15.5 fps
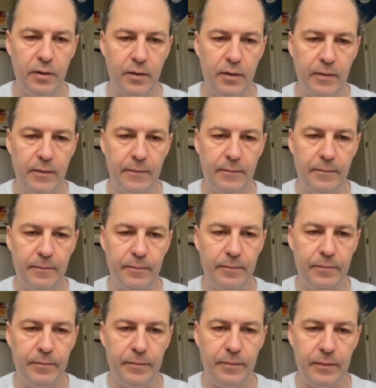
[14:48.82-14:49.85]

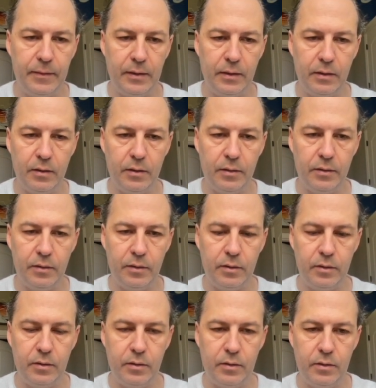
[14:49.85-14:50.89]

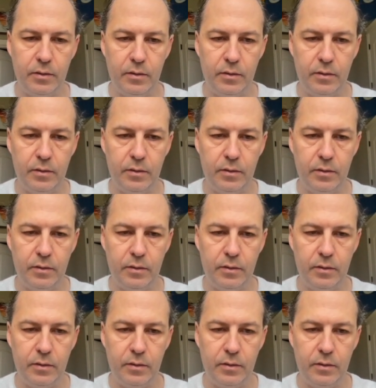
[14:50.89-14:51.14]
Nobody speaks.